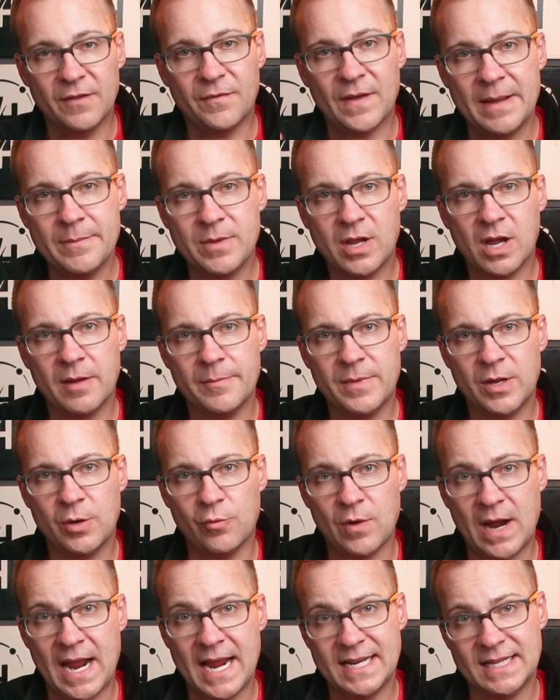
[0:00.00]
If I'm
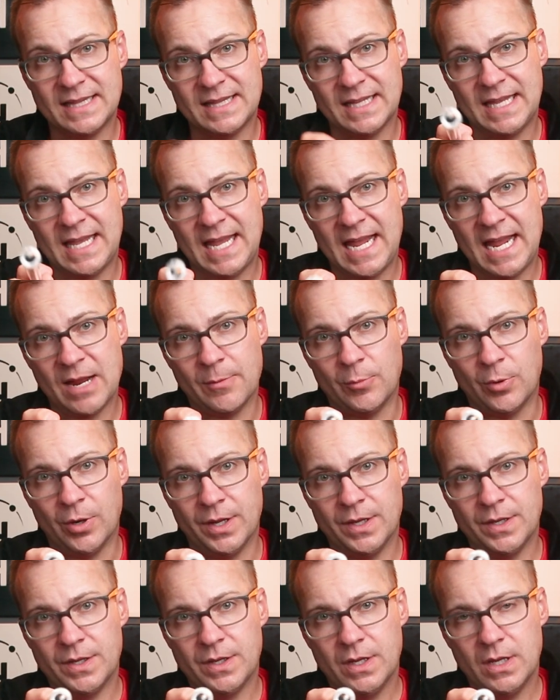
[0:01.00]
coming right at the
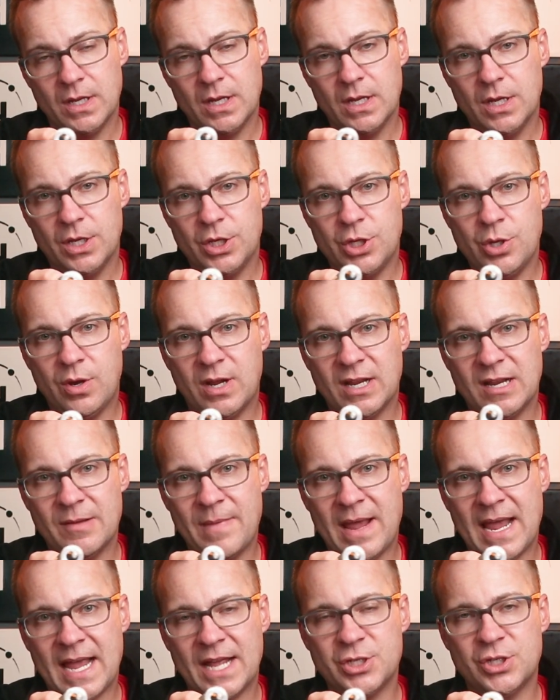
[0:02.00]
camera, you can
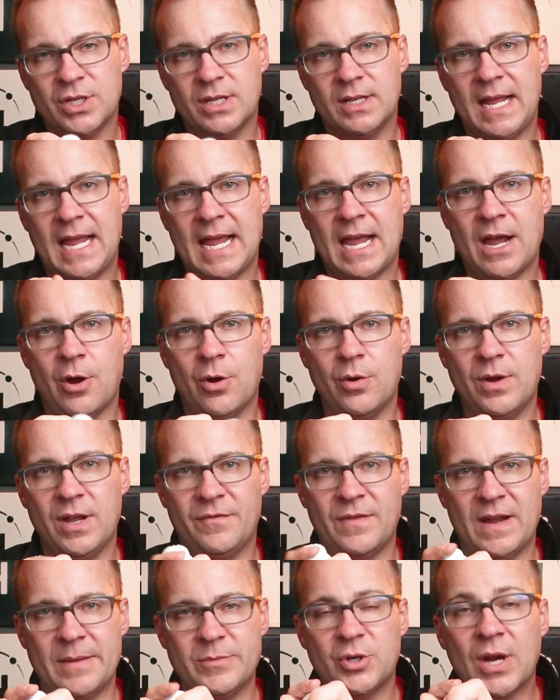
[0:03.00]
imagine how
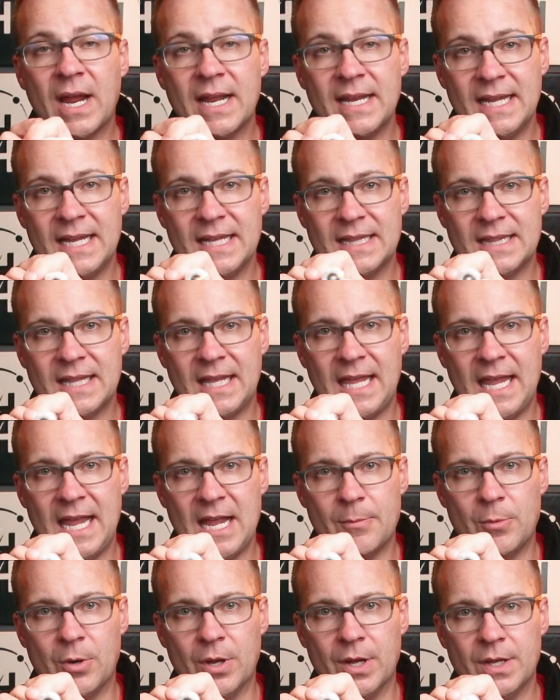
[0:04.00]
if I'm trying to hit the
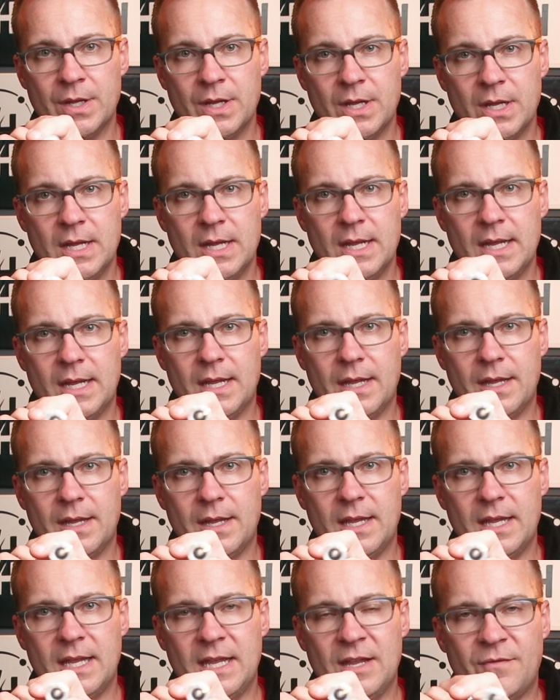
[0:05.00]
camera,
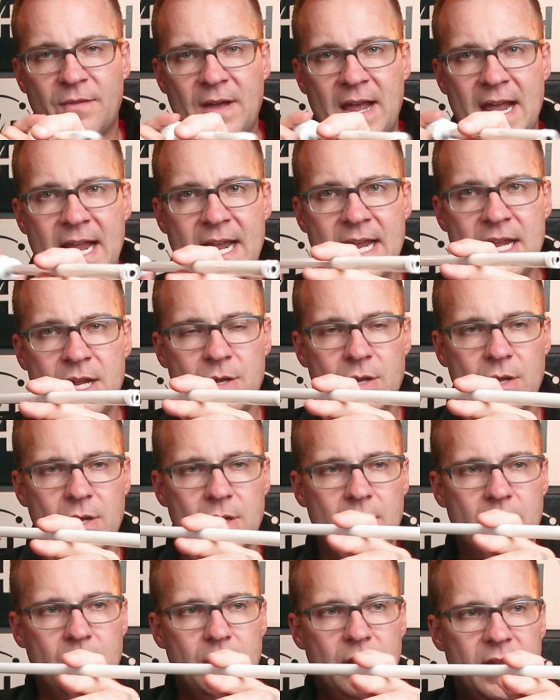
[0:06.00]
if I
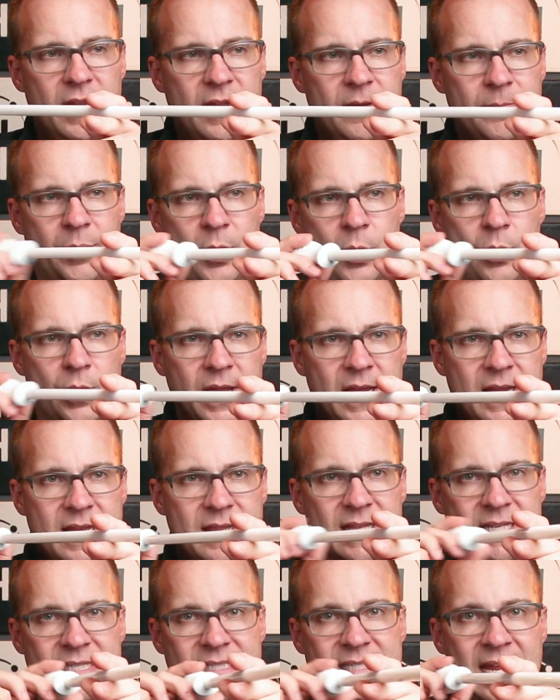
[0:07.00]
am poking
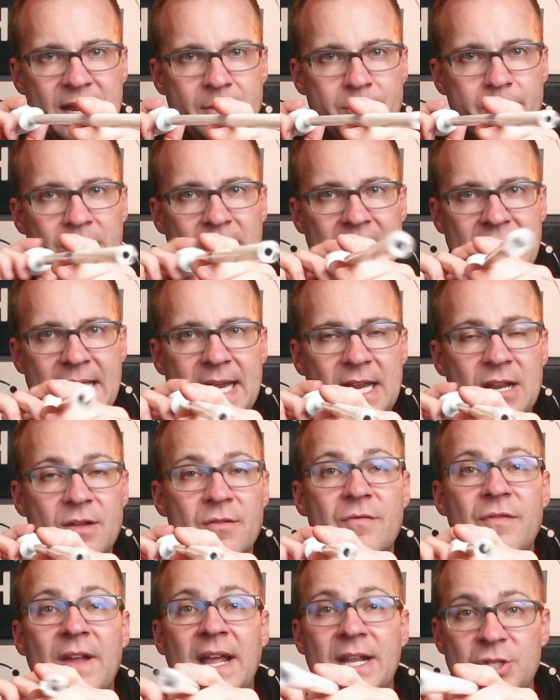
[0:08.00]
in the same plane,
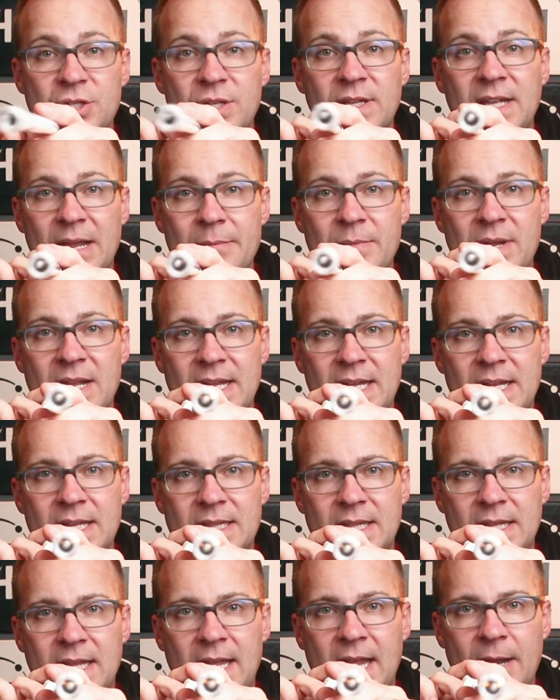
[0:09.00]
eventually I'm going to
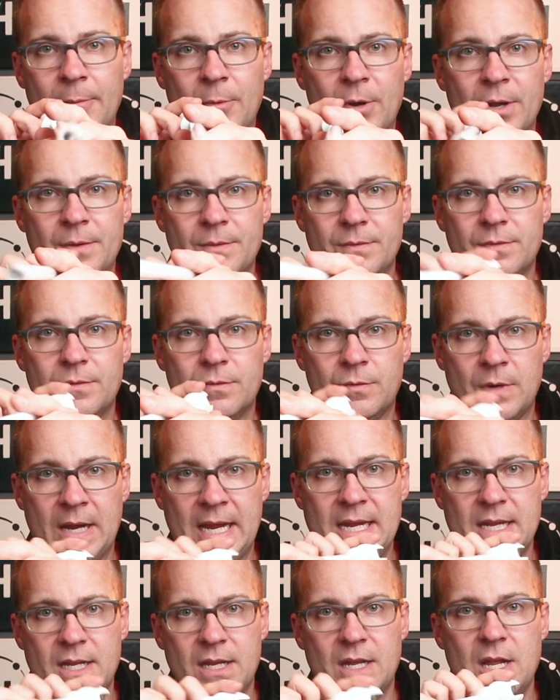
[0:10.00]
hit the camera,
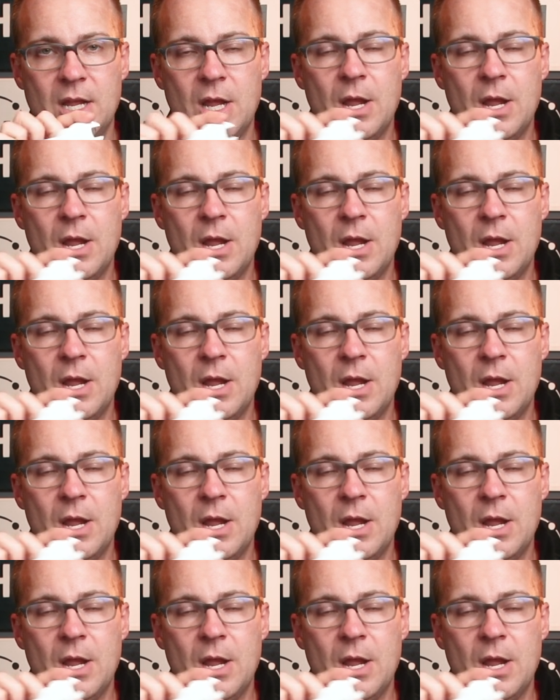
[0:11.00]
right?